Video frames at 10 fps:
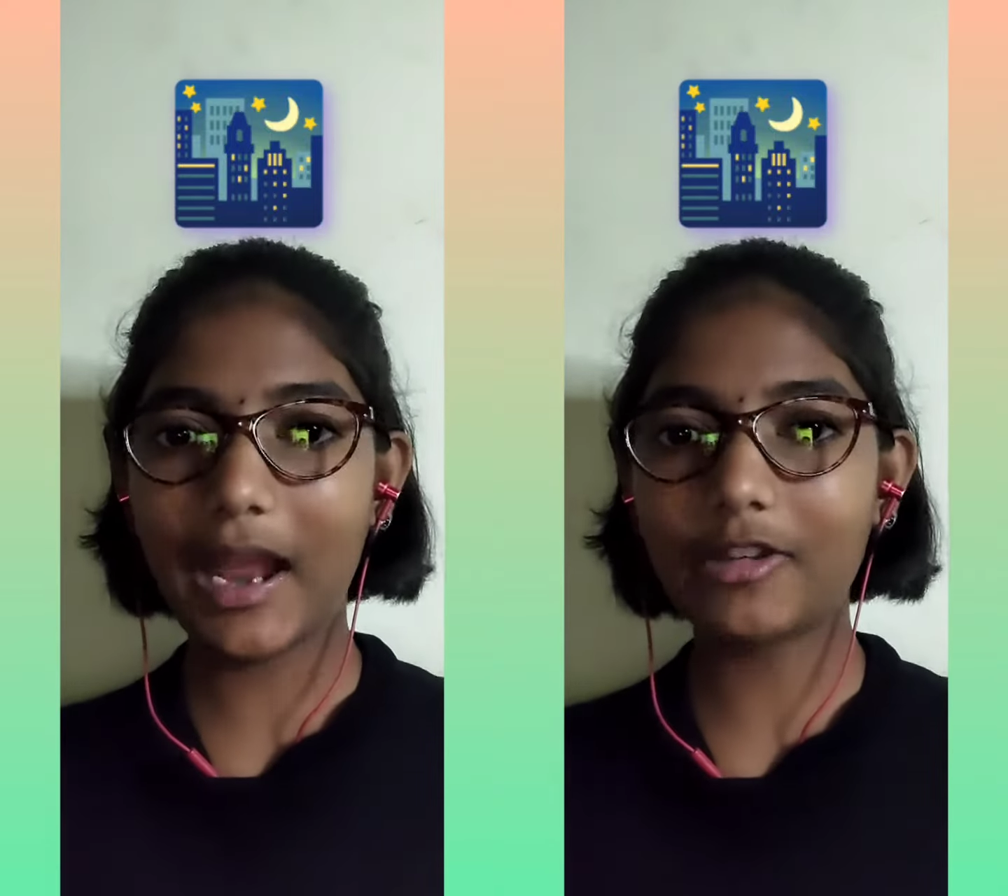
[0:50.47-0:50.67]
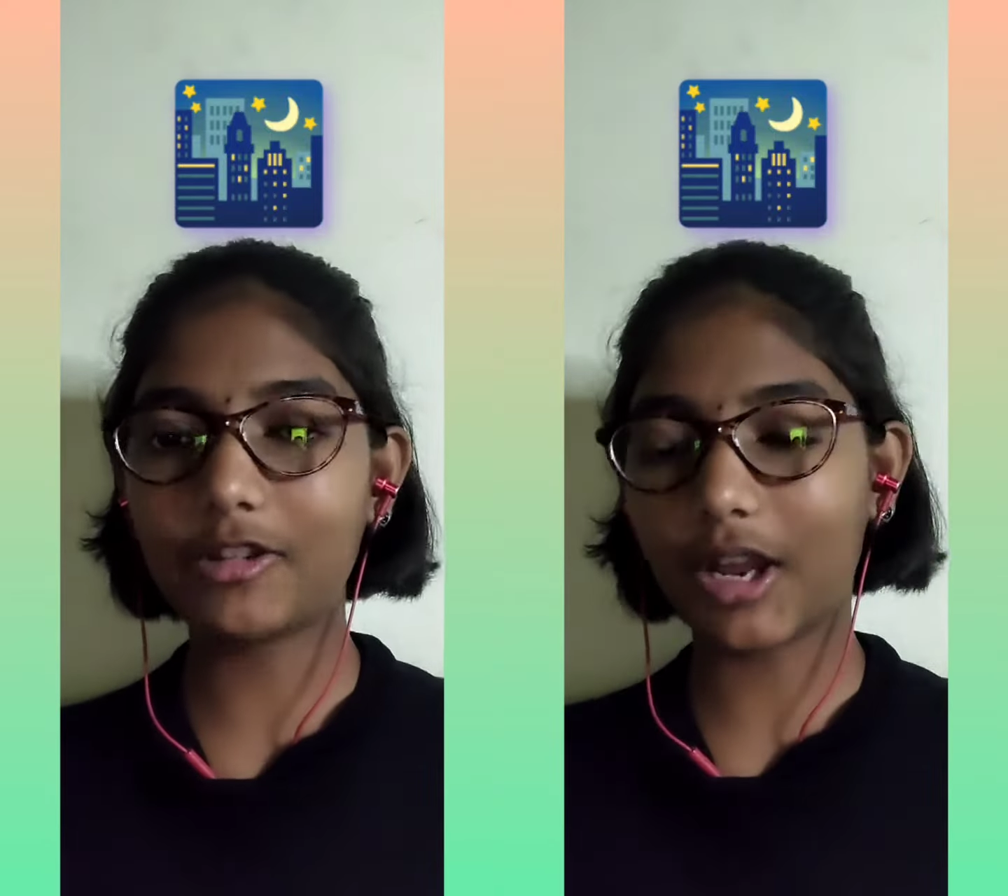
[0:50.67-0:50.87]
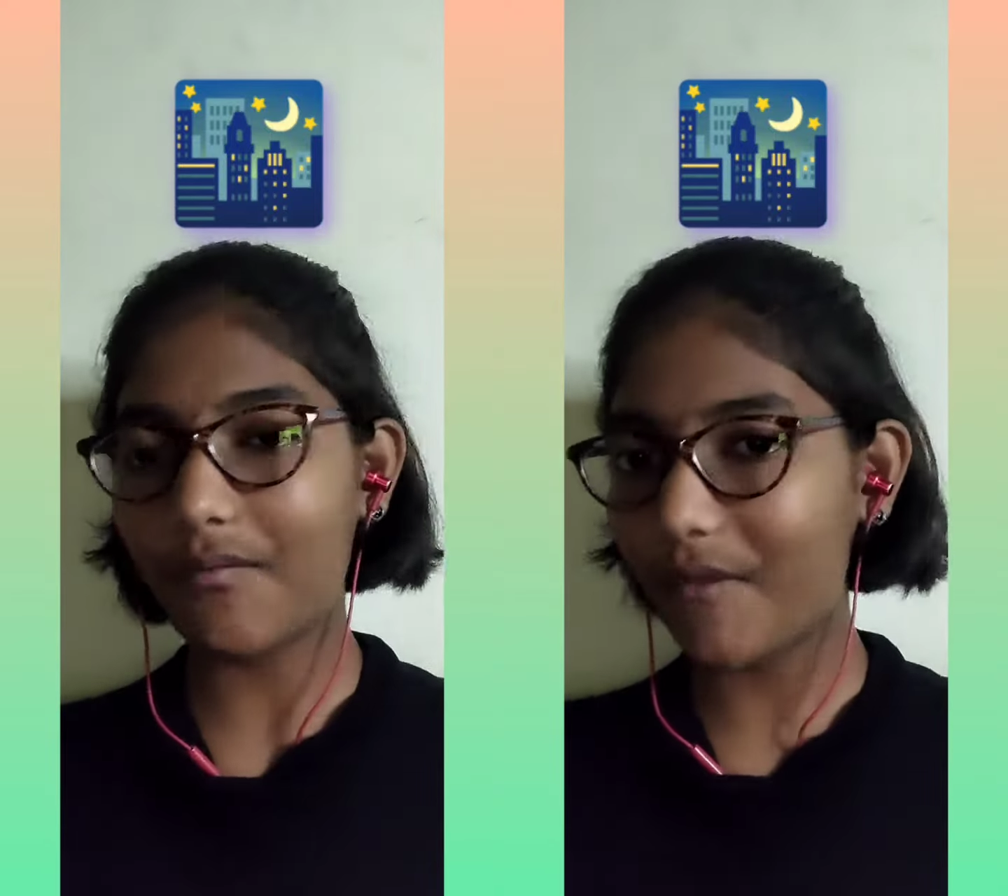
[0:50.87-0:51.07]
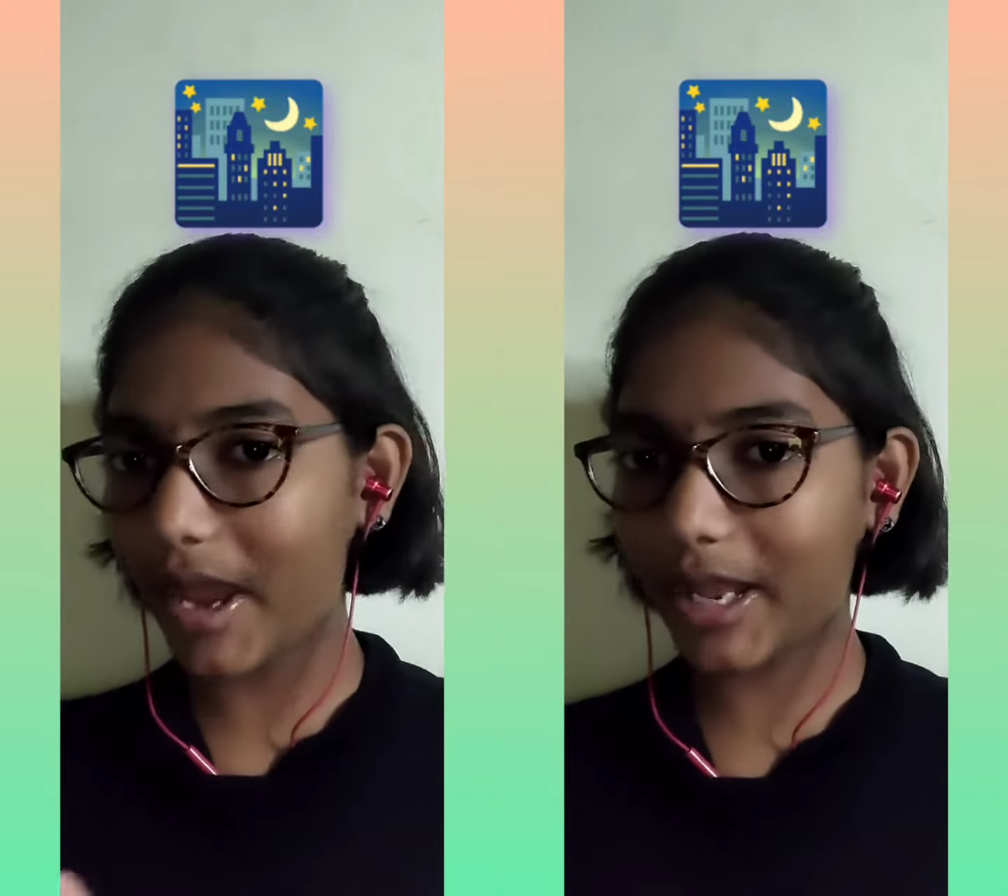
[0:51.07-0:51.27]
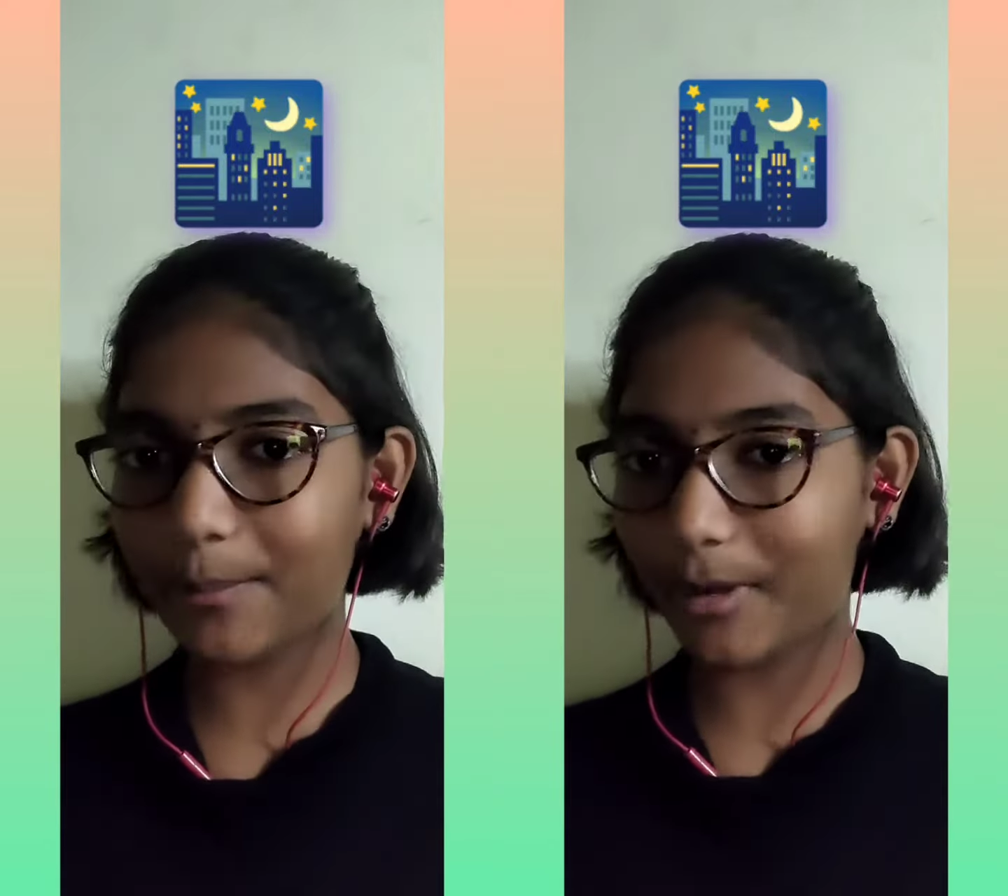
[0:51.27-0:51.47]
and you can
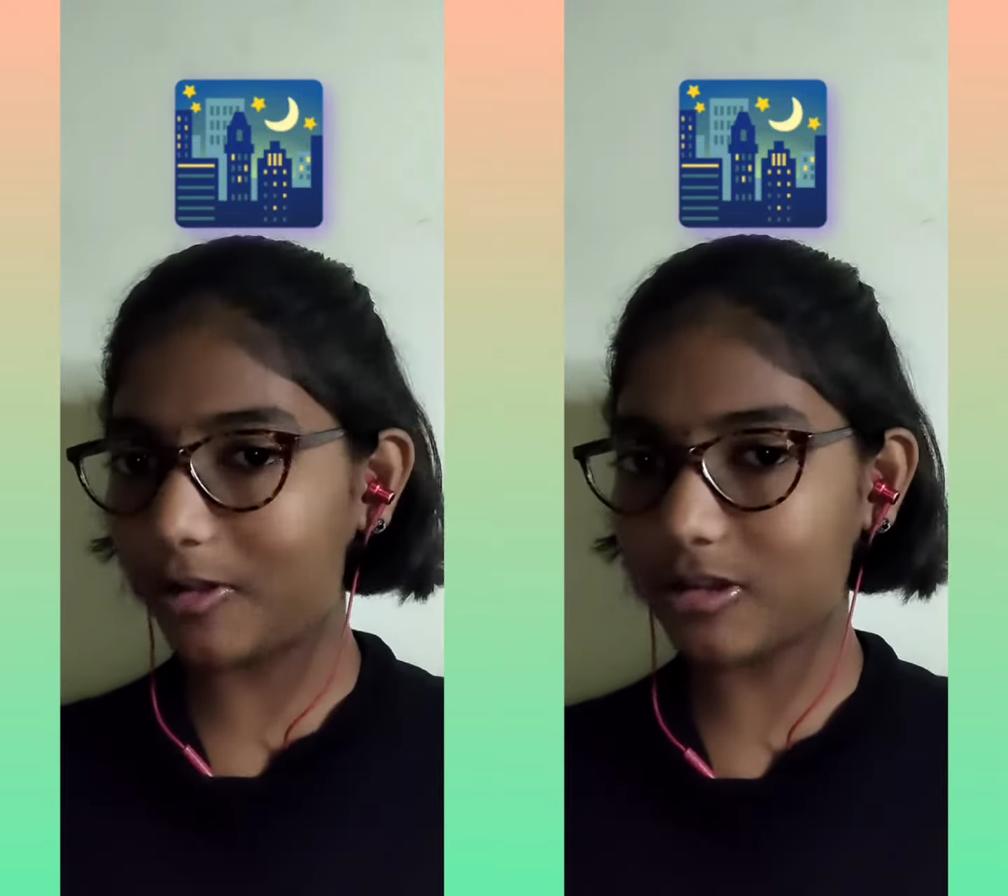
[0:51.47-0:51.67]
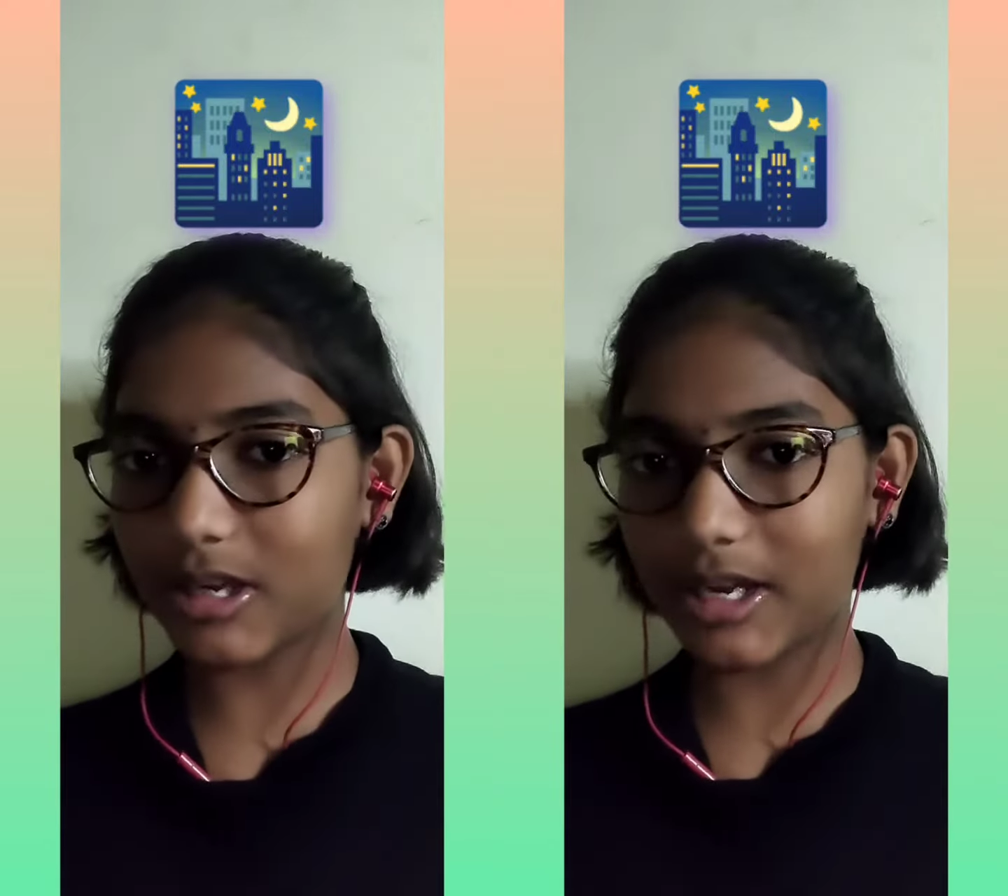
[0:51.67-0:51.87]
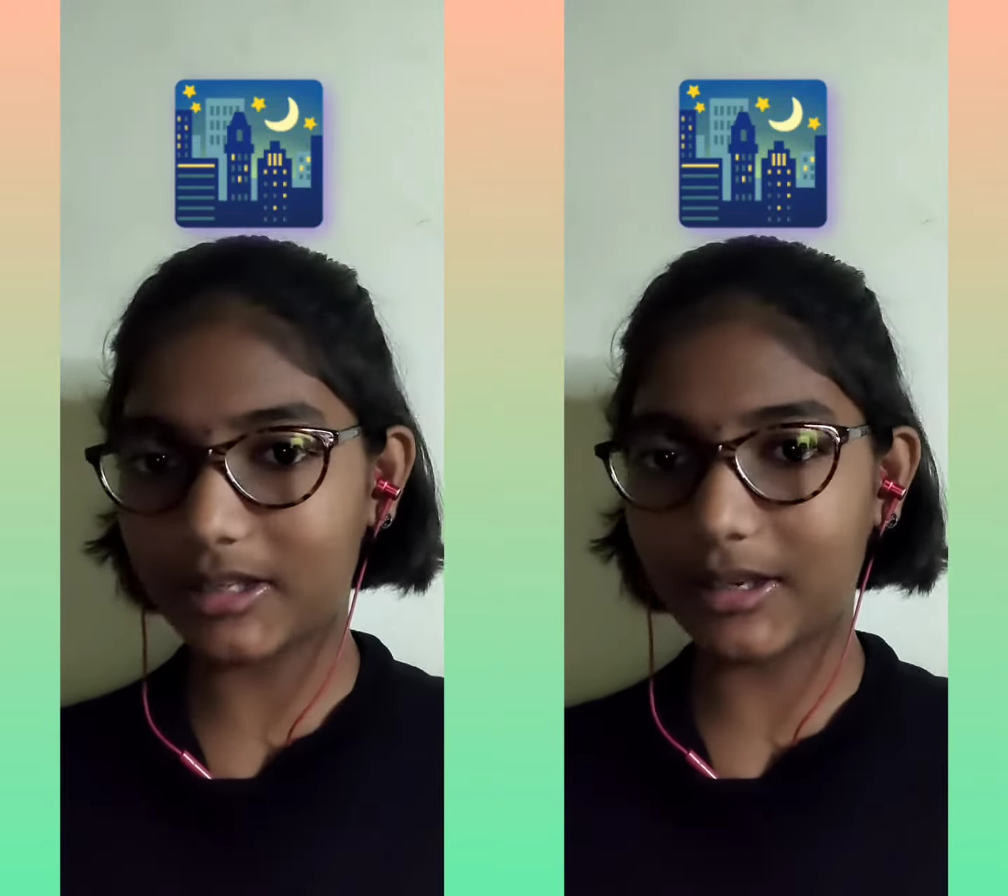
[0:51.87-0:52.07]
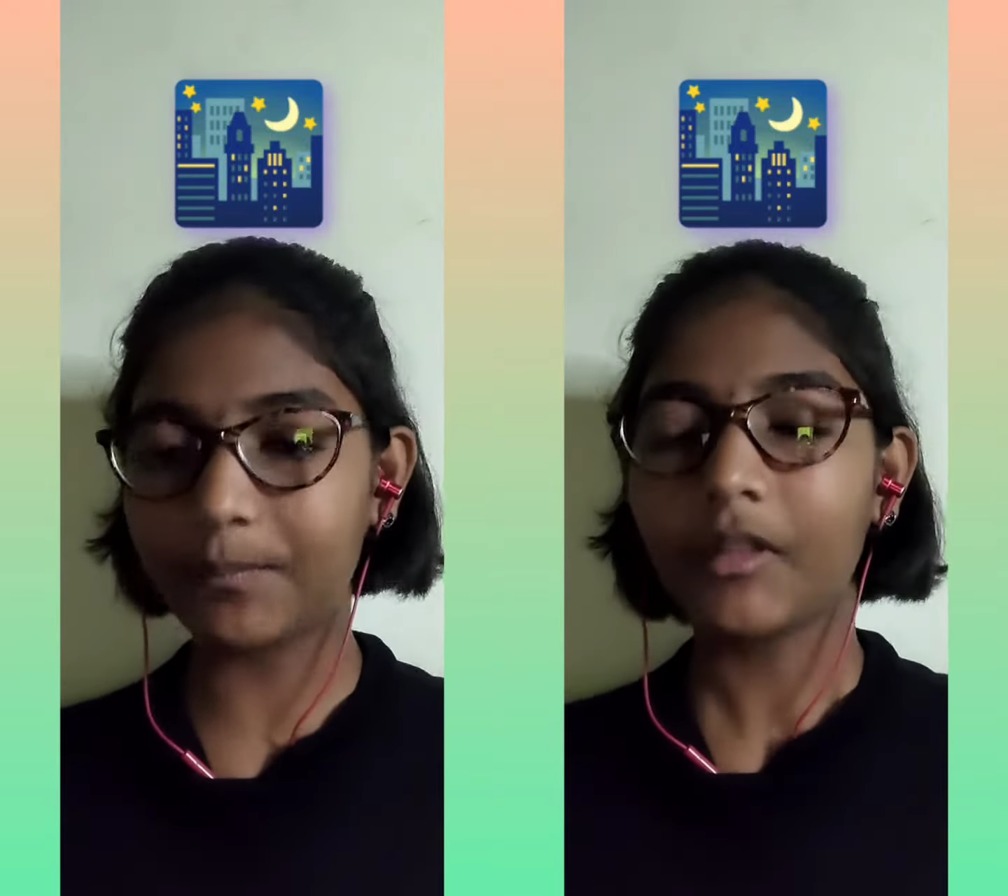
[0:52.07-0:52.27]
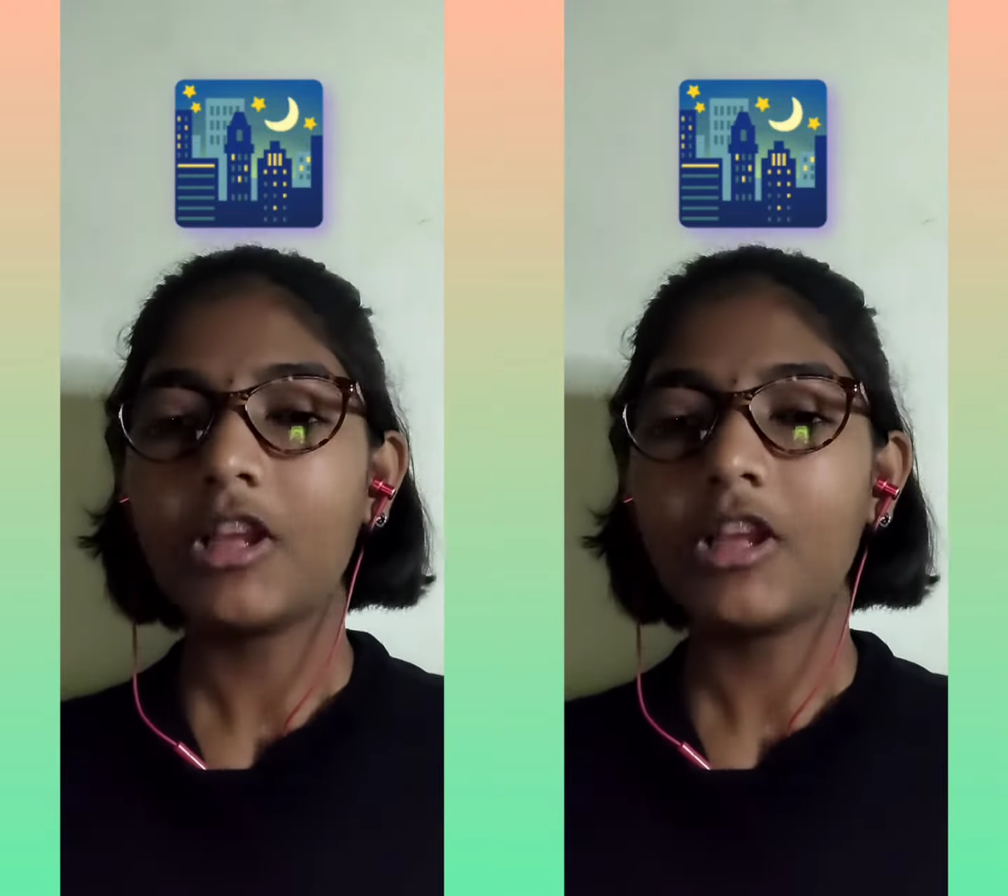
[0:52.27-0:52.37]
wake up also lately.